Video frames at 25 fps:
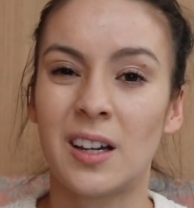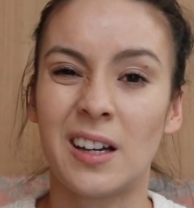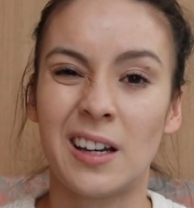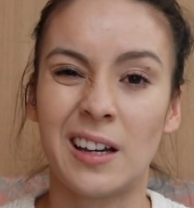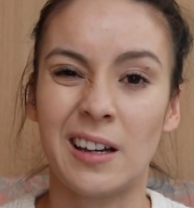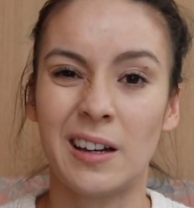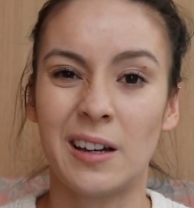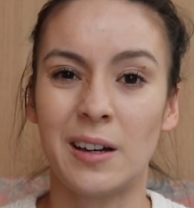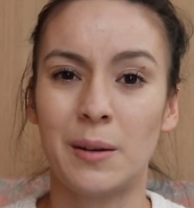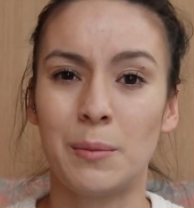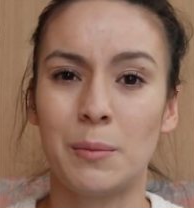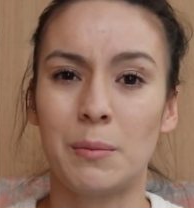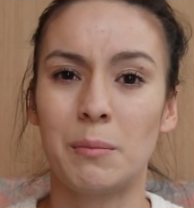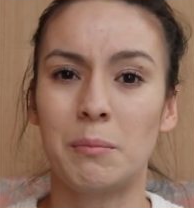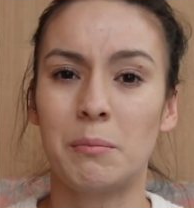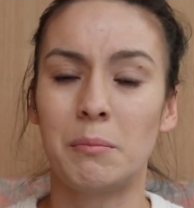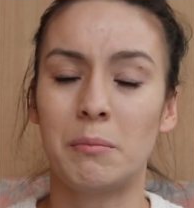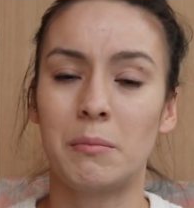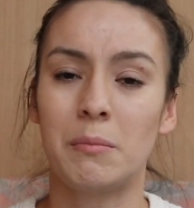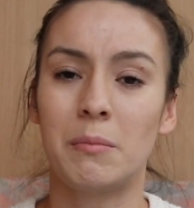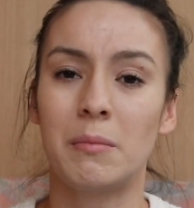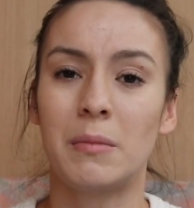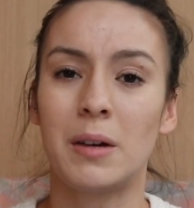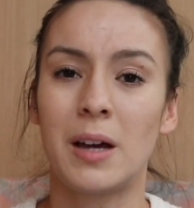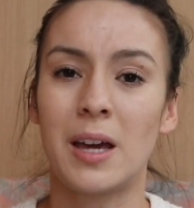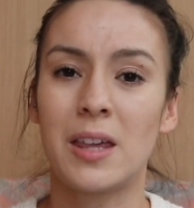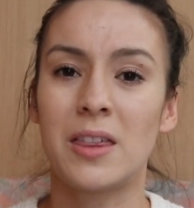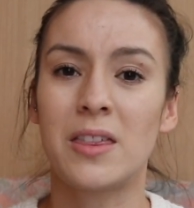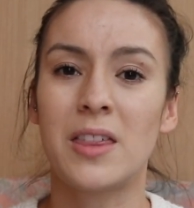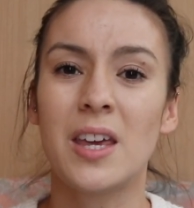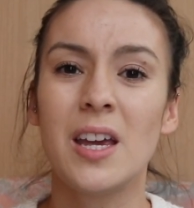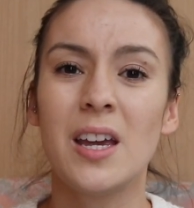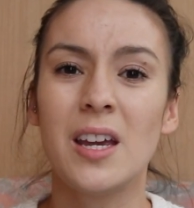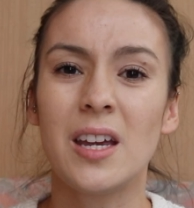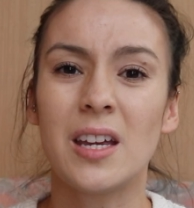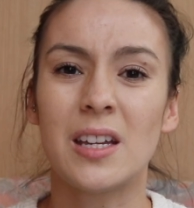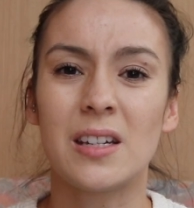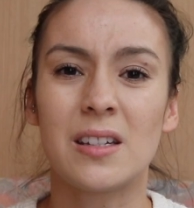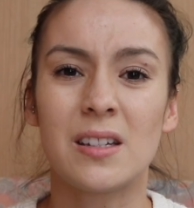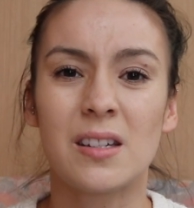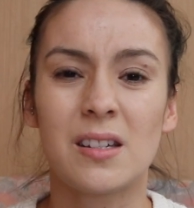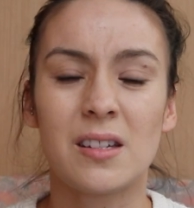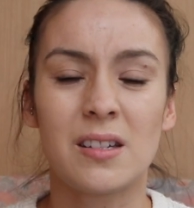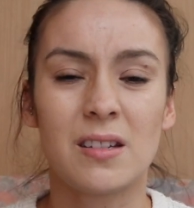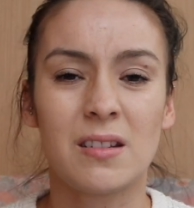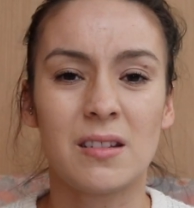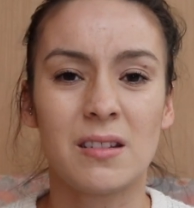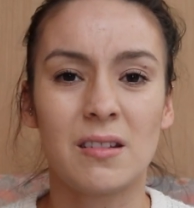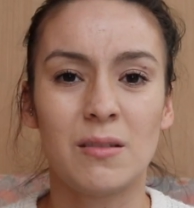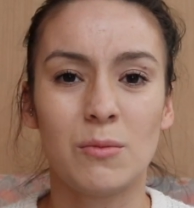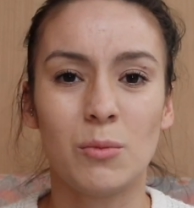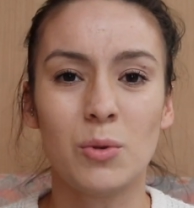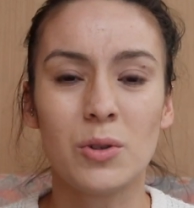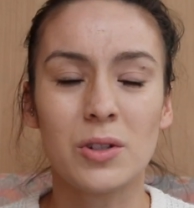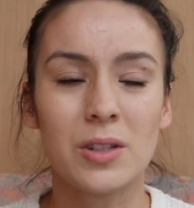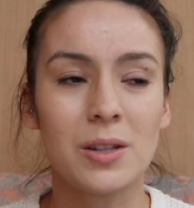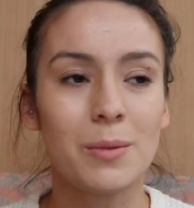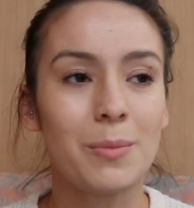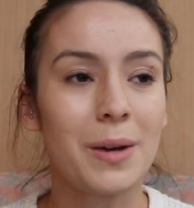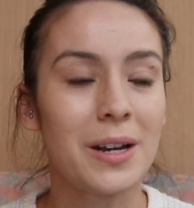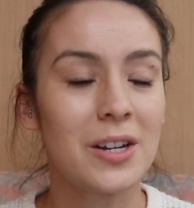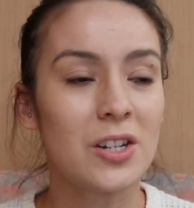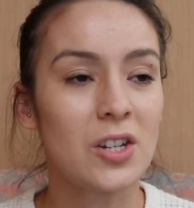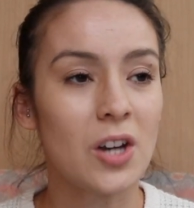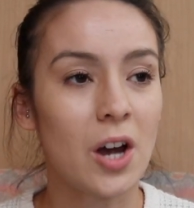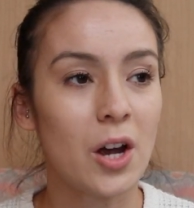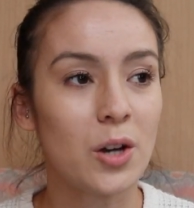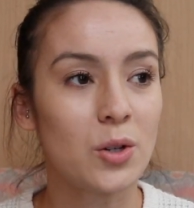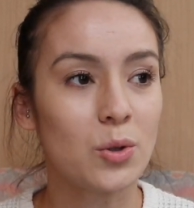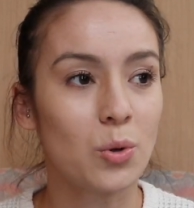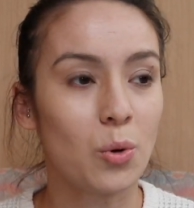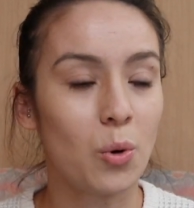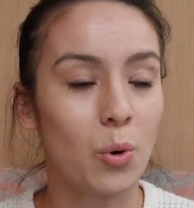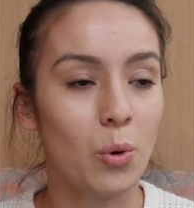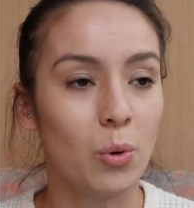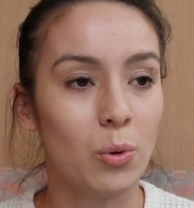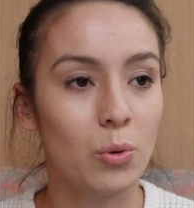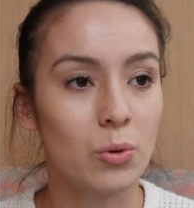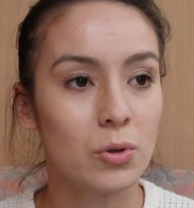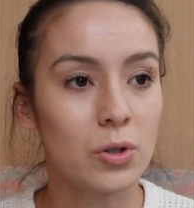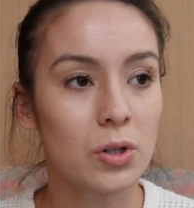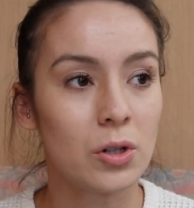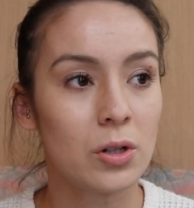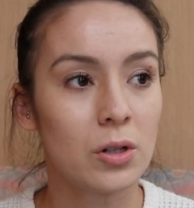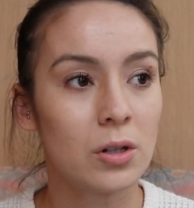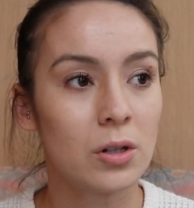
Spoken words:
I think it's, what's the main turtle called?